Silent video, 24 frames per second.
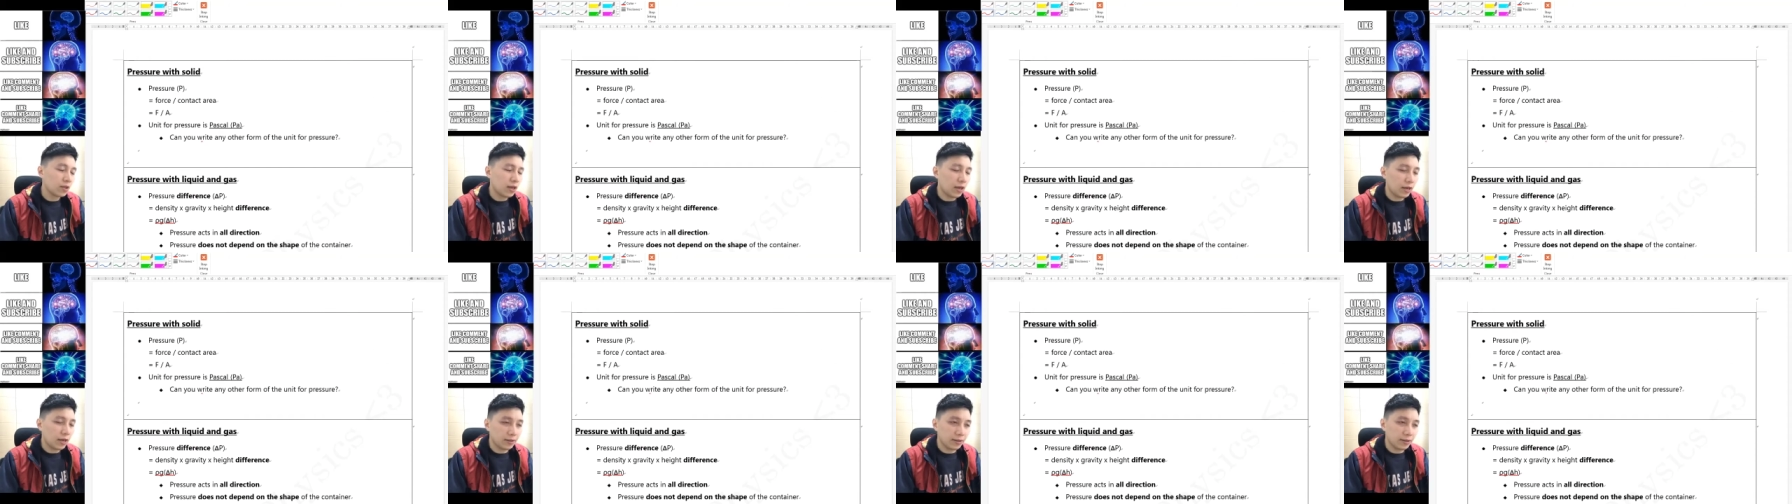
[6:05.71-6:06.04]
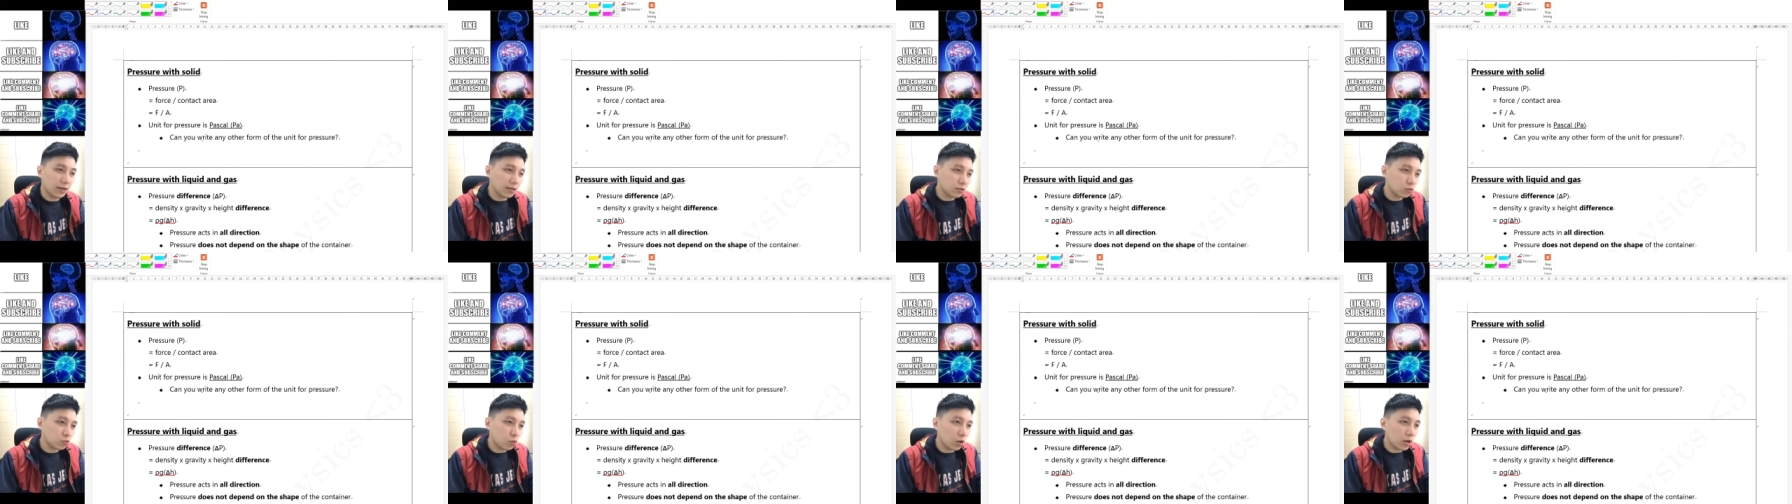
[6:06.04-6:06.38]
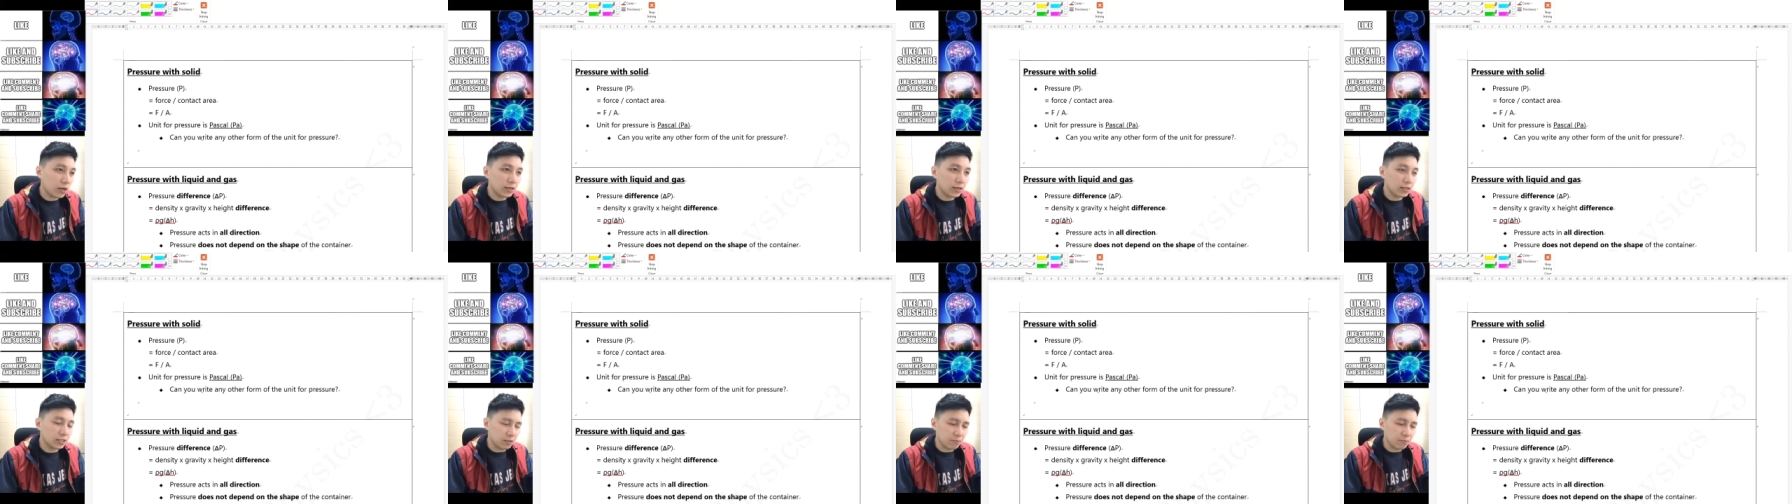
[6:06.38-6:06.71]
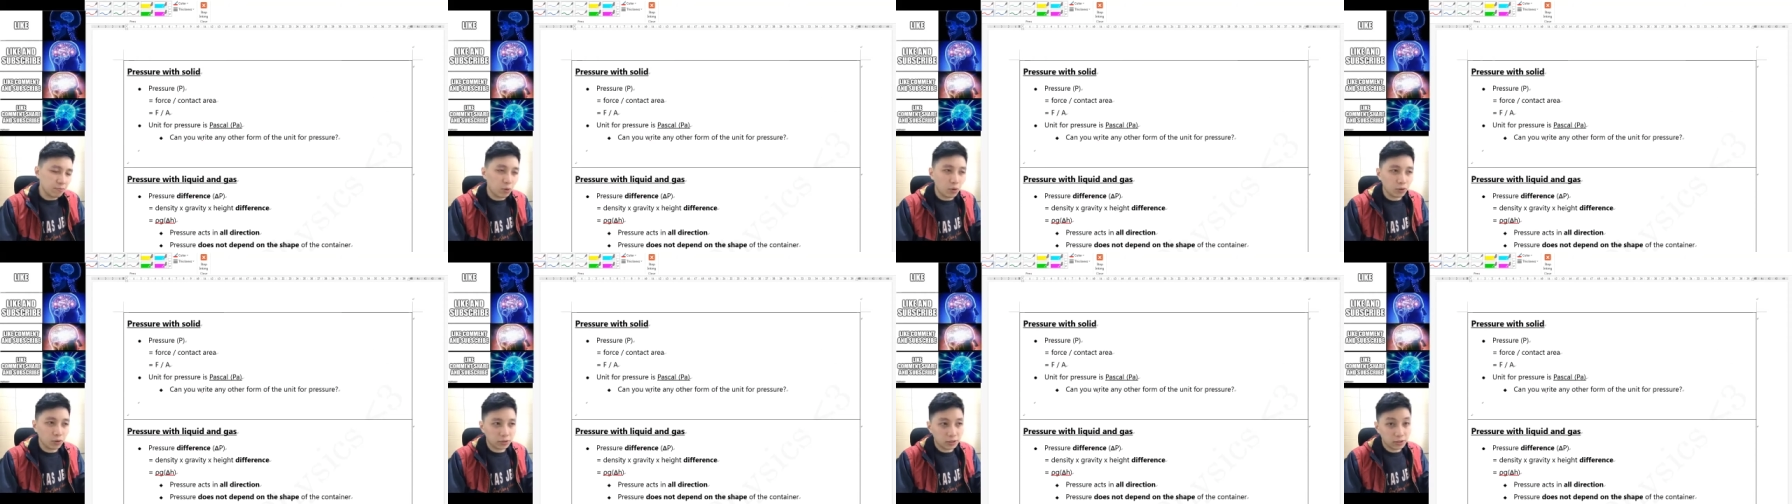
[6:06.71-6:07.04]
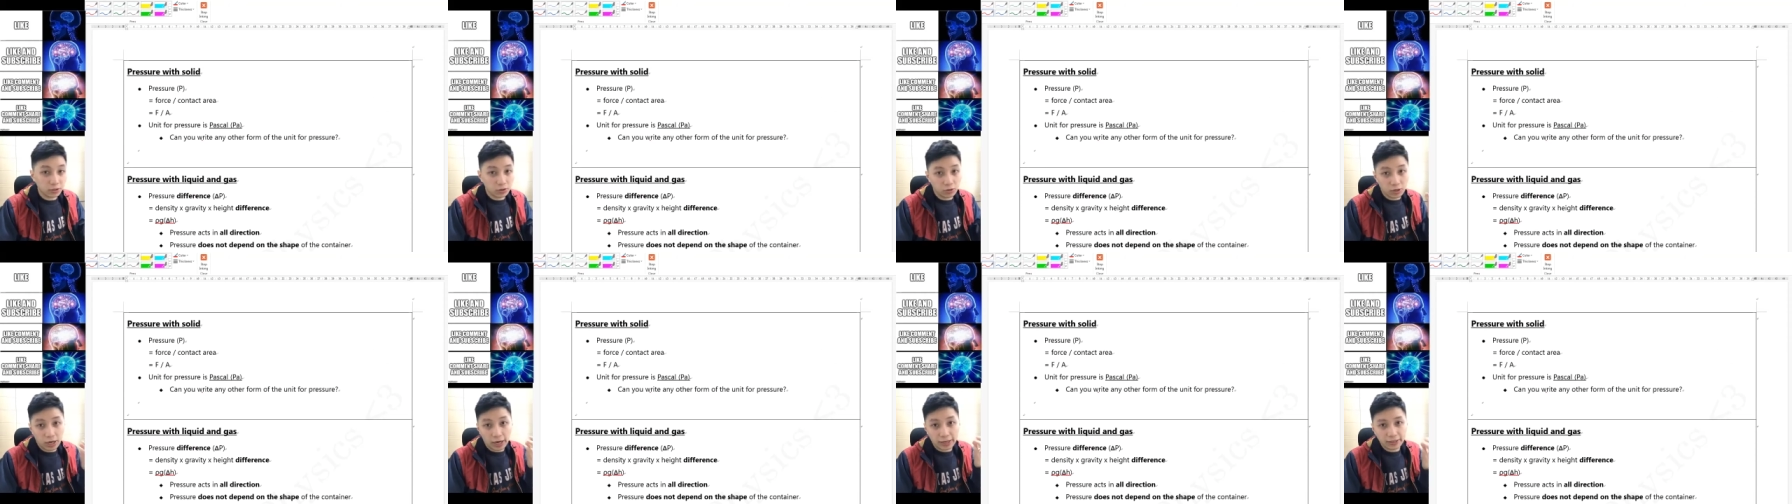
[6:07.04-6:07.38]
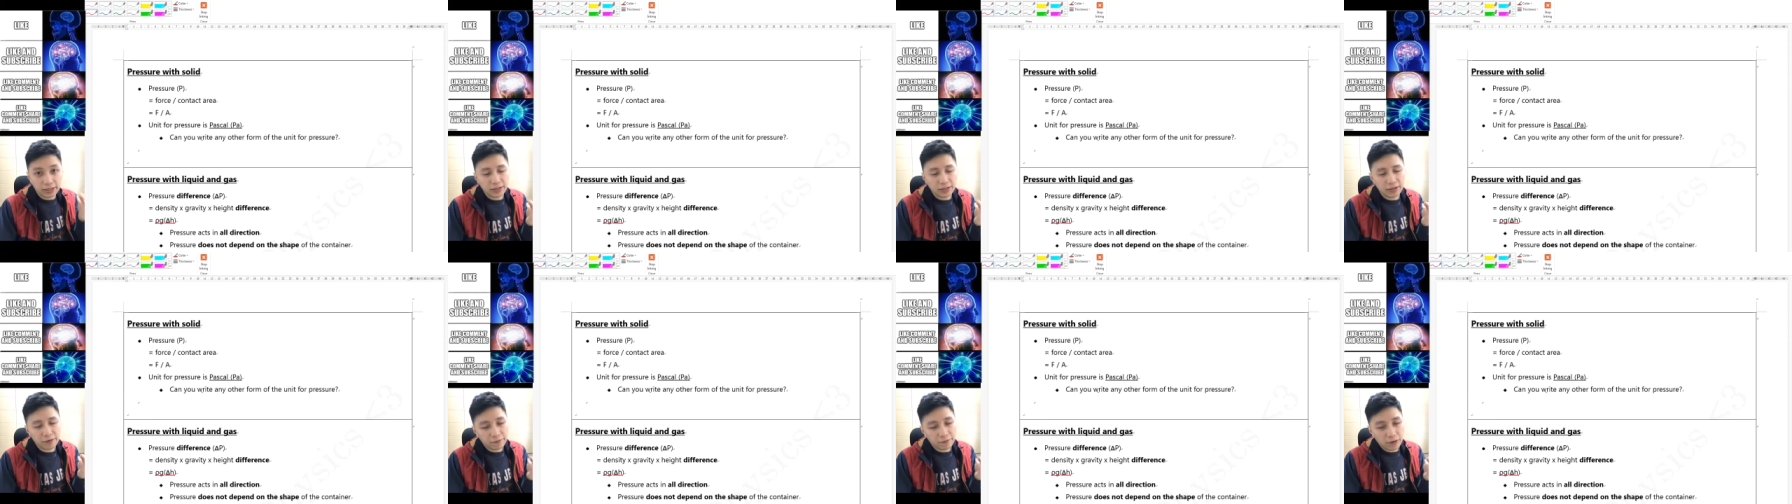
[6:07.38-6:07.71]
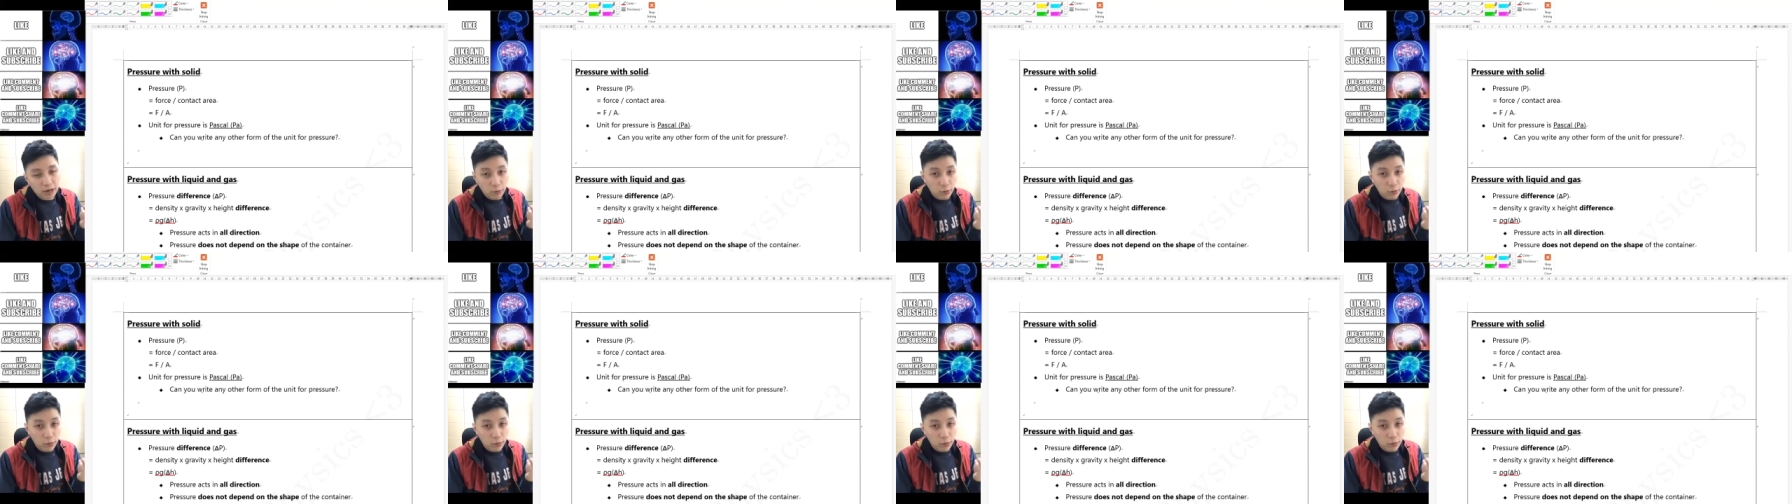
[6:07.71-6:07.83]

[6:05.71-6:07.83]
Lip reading: and that's why it's important to identify